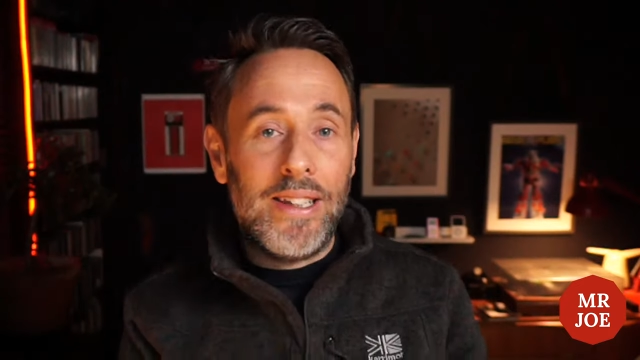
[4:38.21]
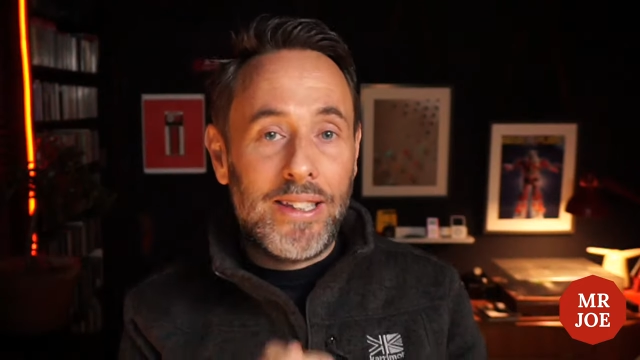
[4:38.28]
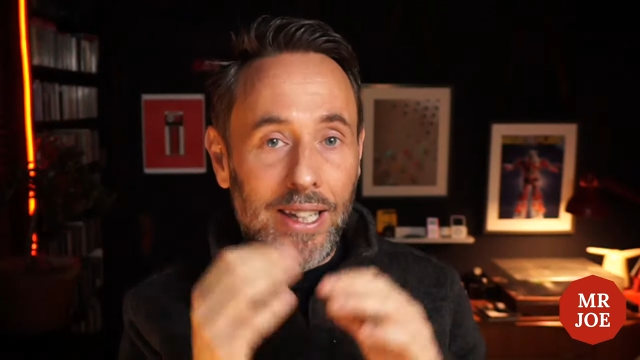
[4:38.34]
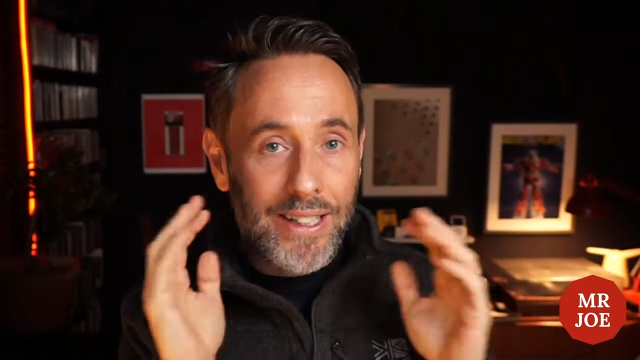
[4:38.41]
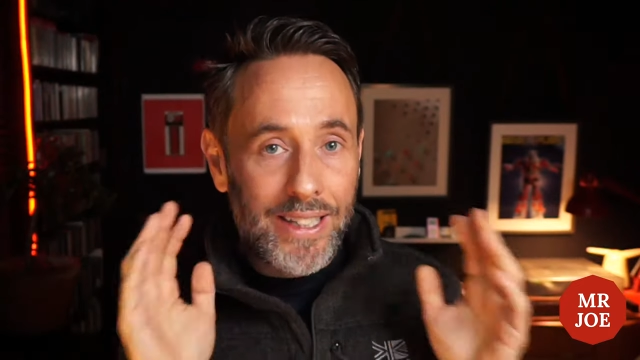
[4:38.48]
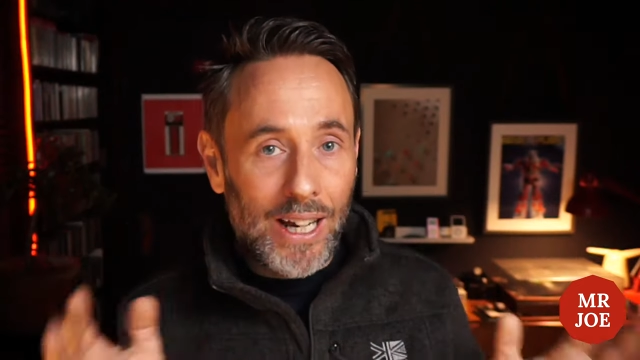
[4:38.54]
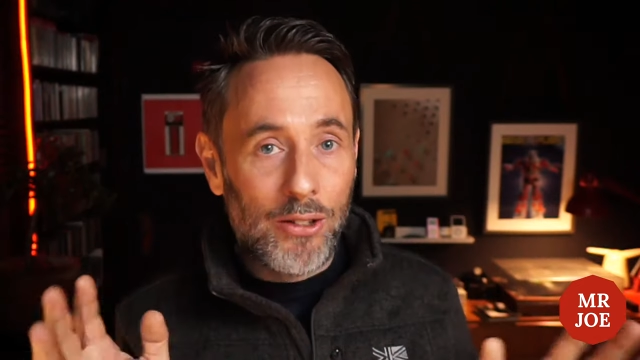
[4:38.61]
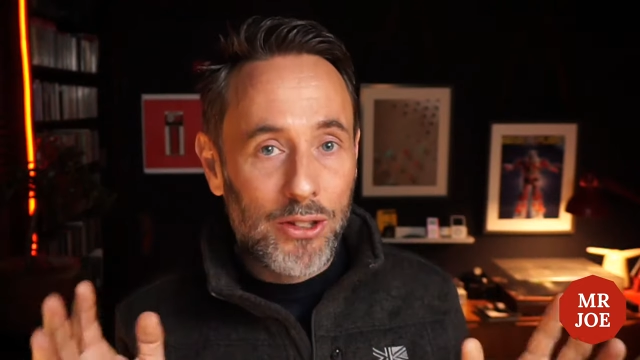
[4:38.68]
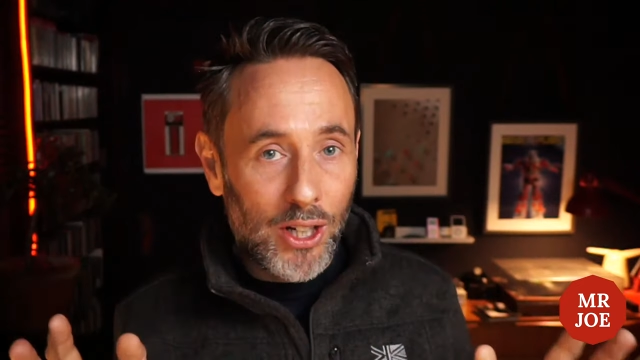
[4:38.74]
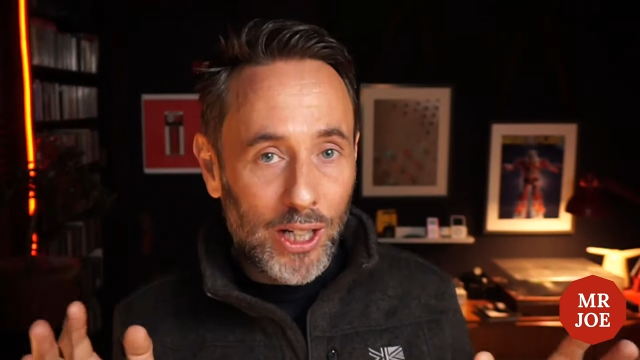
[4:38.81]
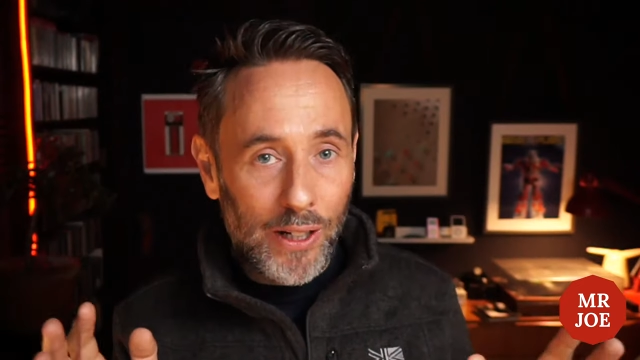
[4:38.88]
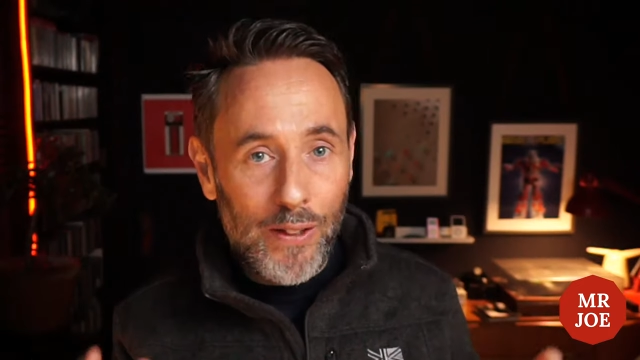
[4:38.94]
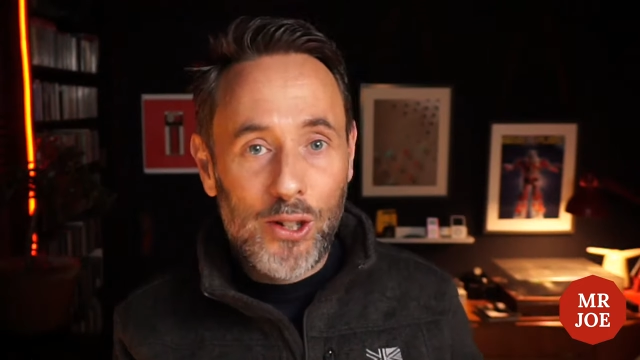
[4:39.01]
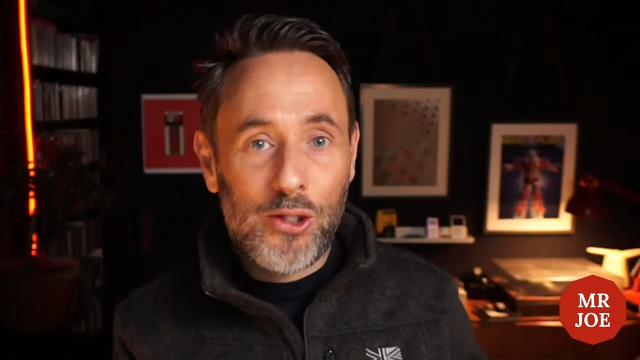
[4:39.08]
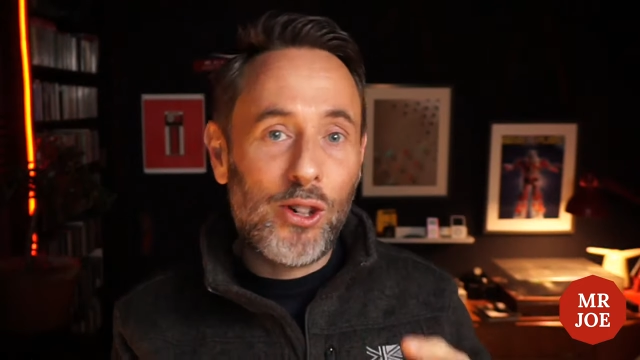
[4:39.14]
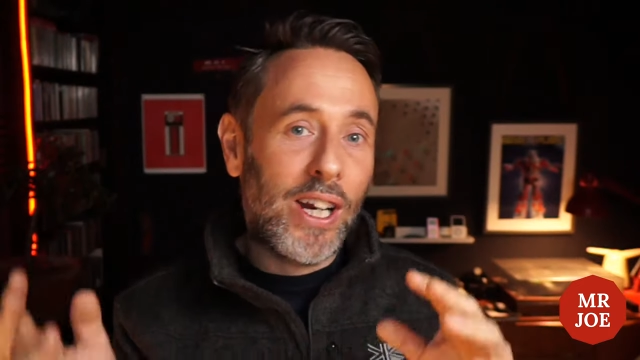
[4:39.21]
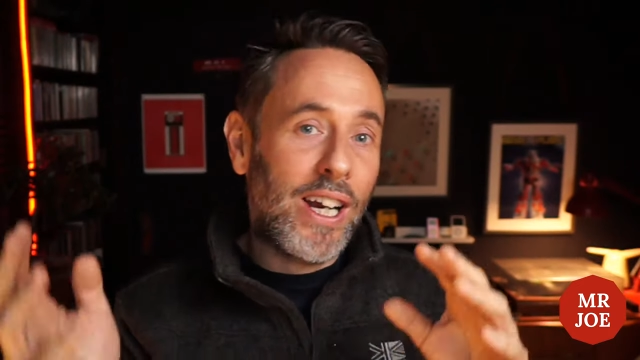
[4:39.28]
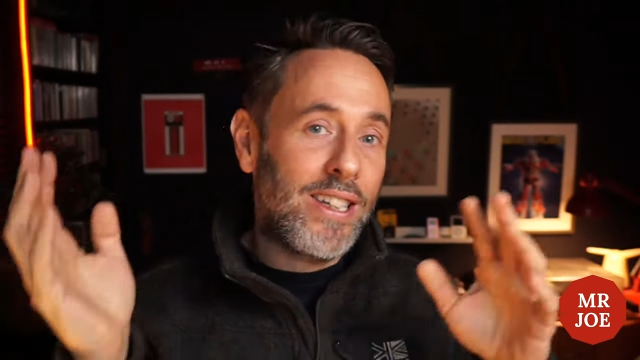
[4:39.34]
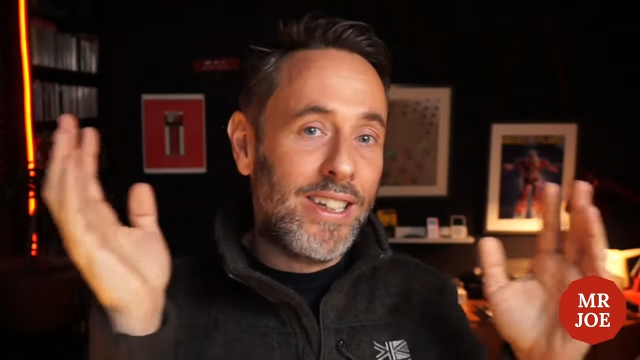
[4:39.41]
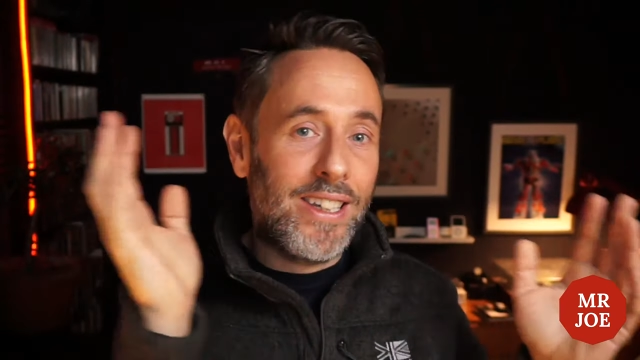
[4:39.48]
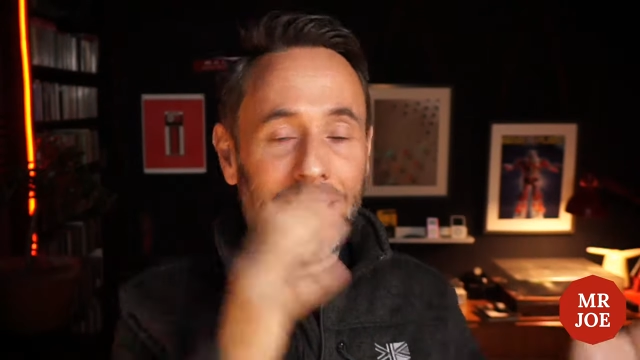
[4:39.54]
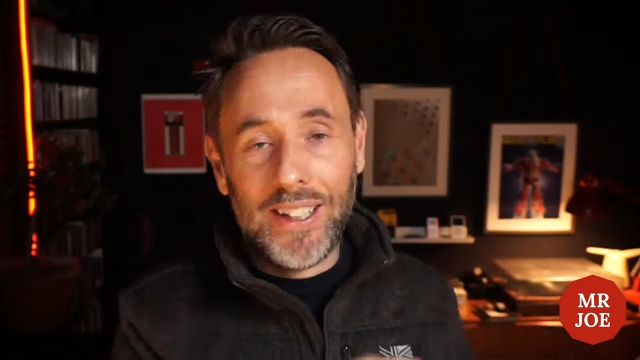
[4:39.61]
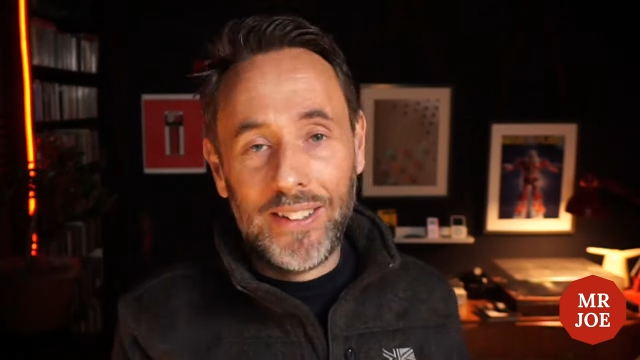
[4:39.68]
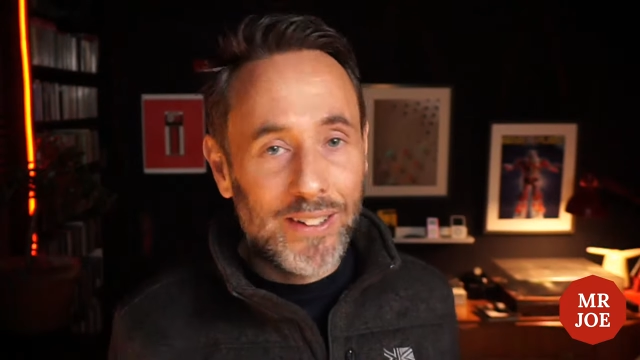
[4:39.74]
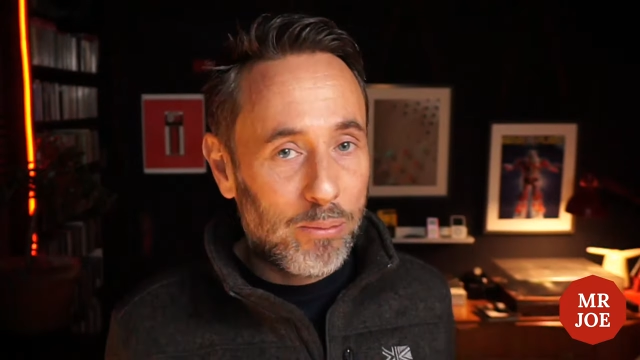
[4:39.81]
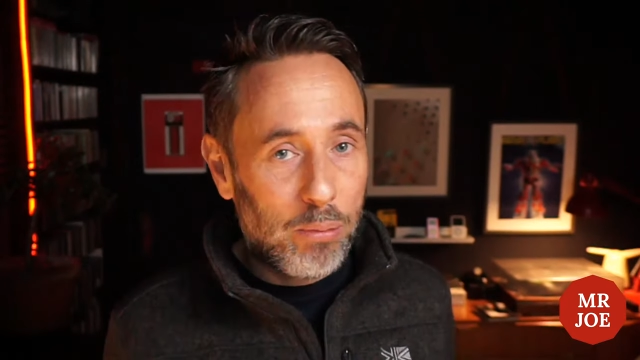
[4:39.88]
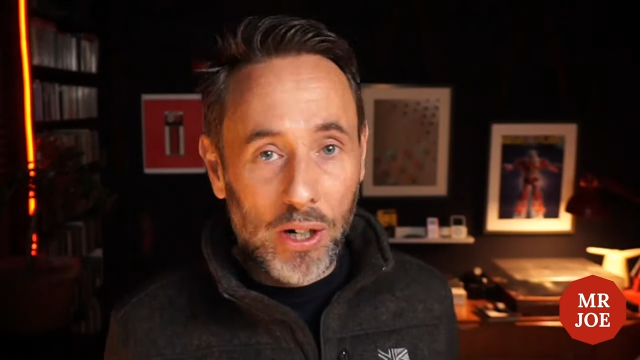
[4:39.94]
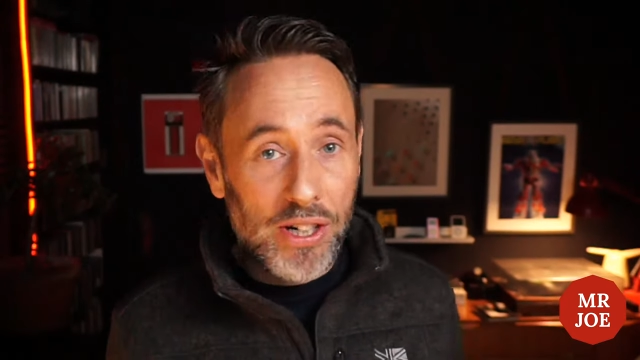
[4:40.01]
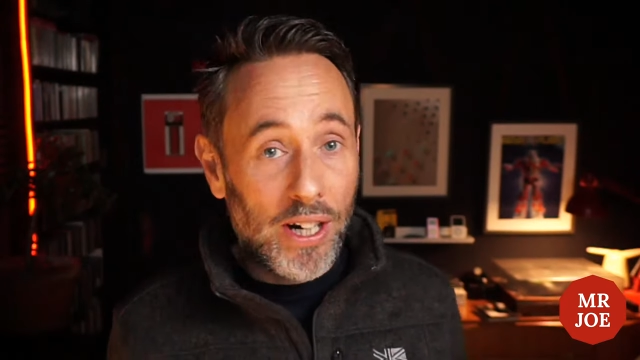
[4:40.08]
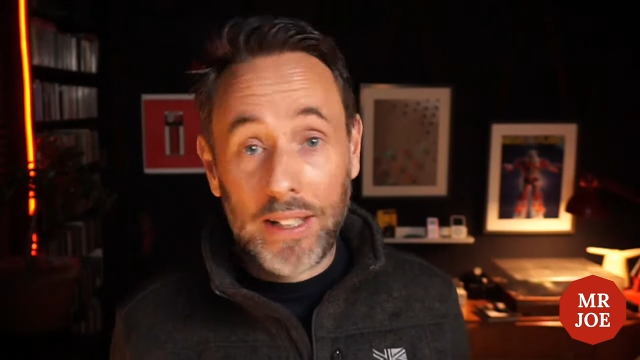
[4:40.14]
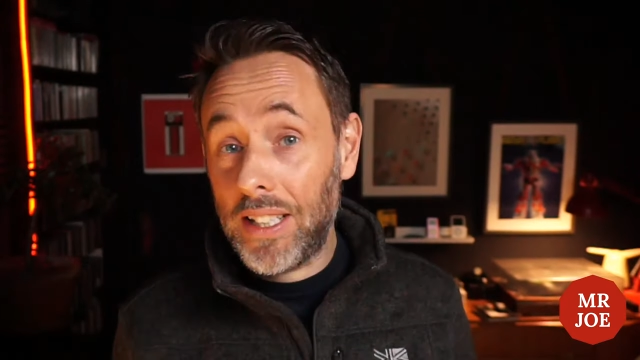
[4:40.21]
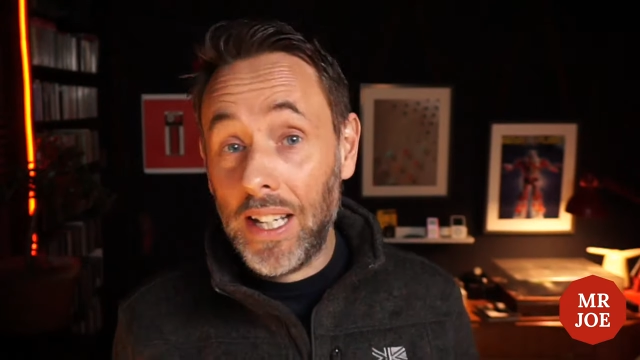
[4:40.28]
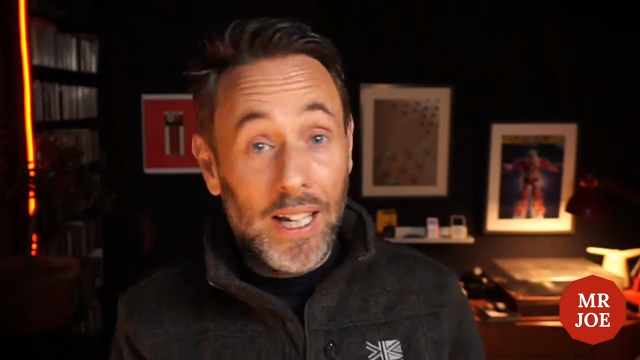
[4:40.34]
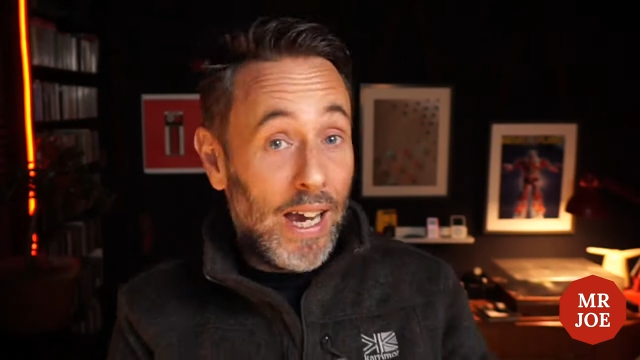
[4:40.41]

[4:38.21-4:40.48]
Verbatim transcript: sits outside of the triggers and certain projects,